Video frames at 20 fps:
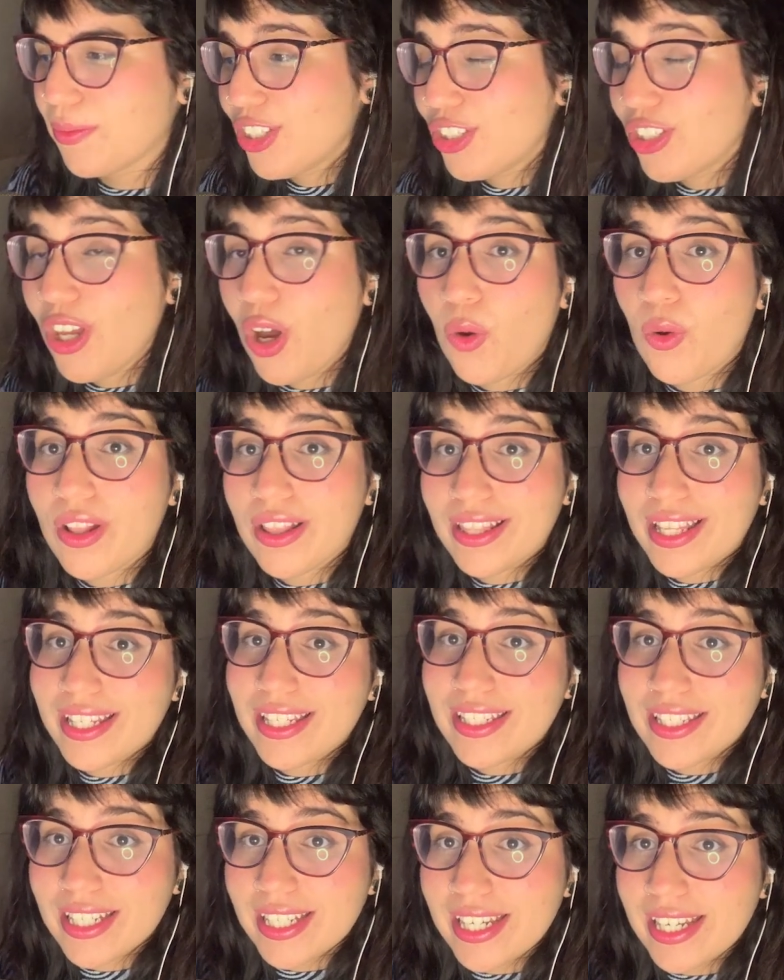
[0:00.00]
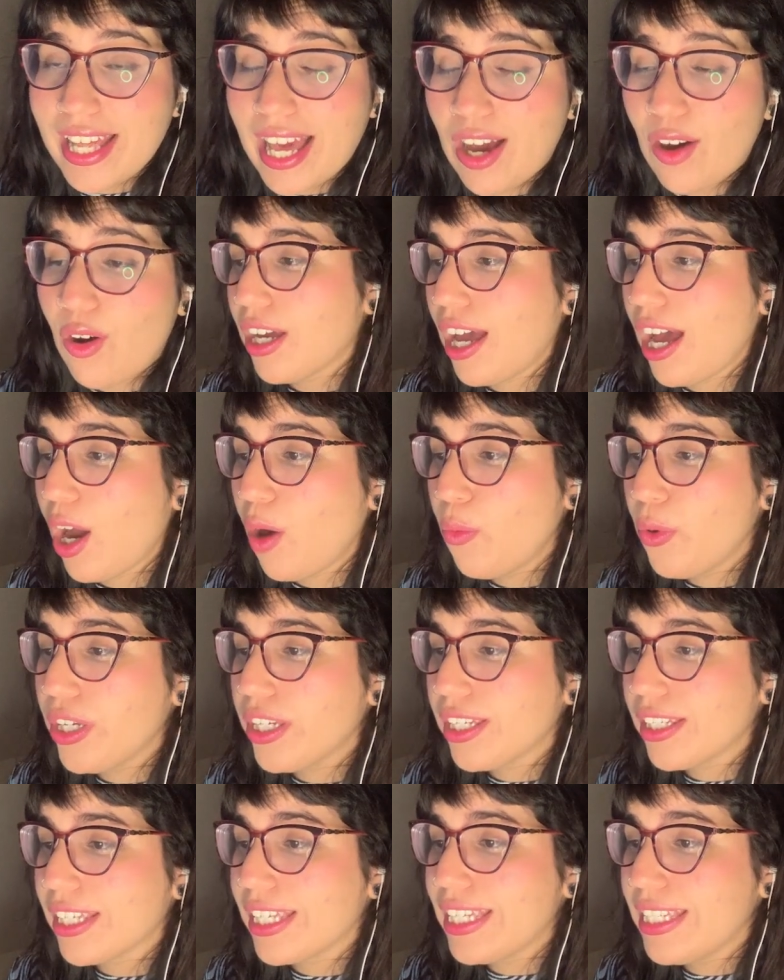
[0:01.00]
So let's check it out how we
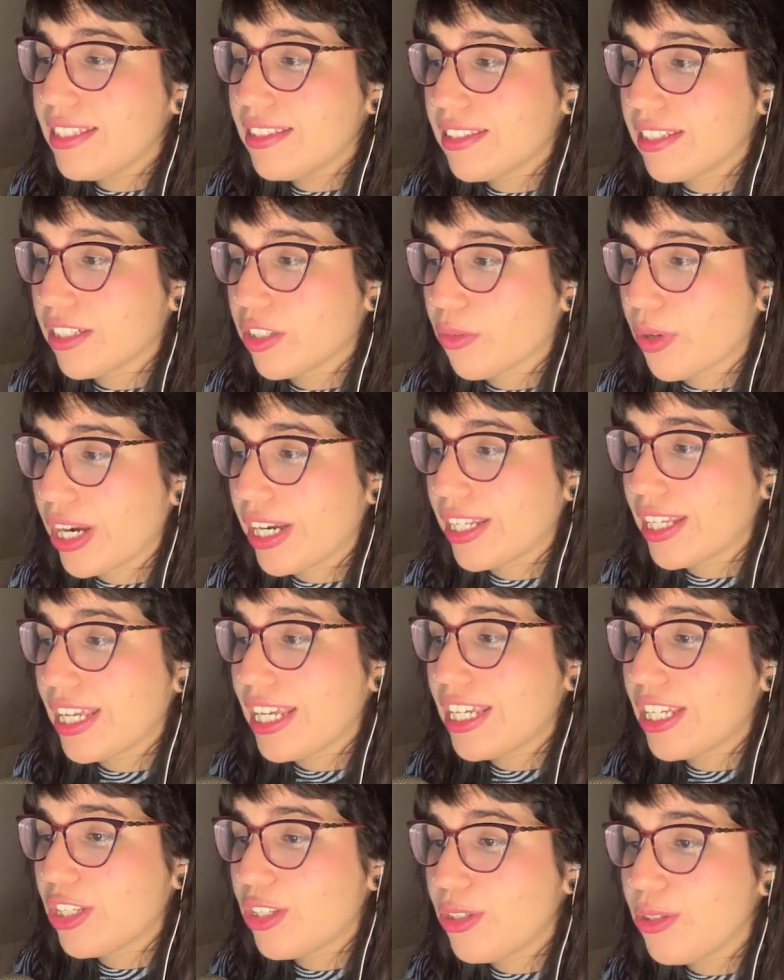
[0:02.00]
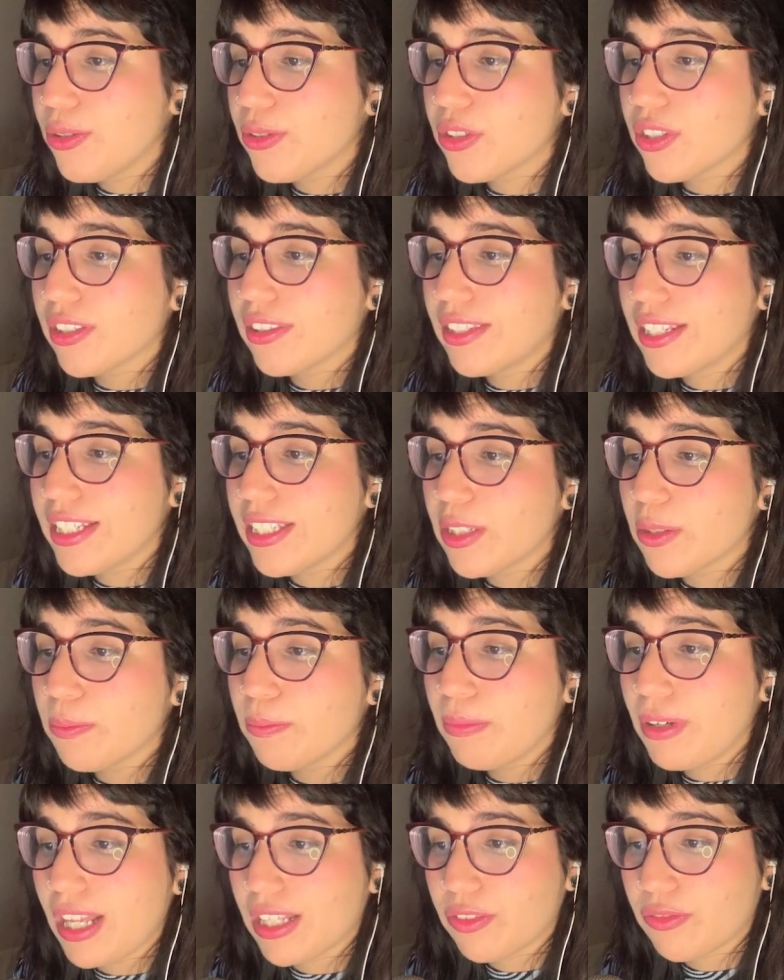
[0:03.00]
can integrate and use this
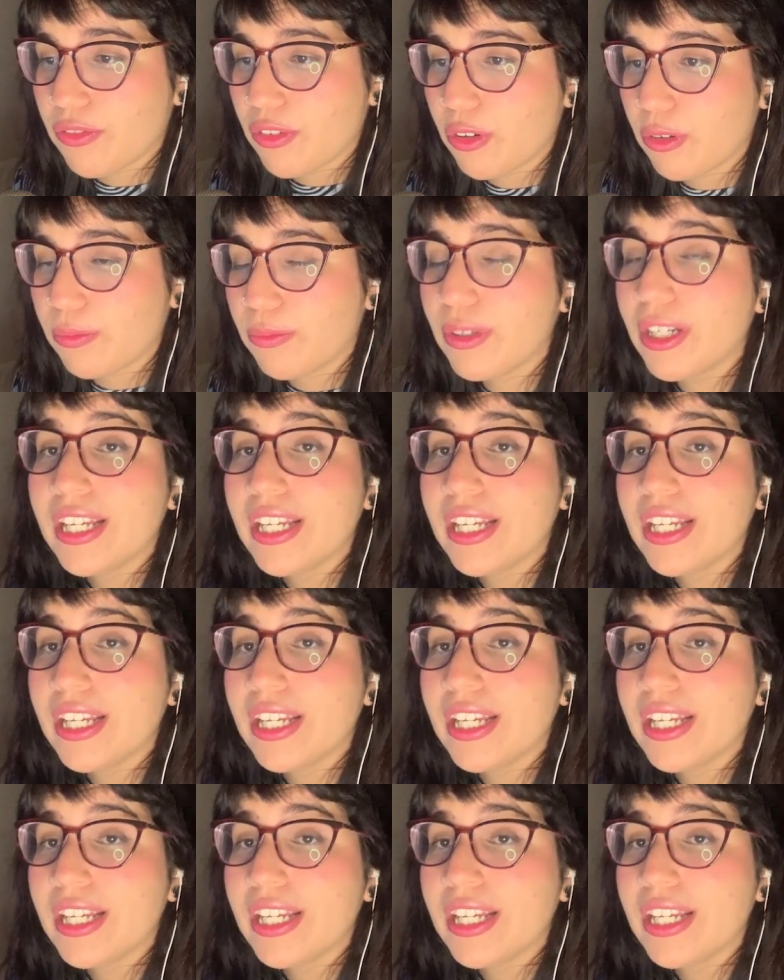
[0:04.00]
platform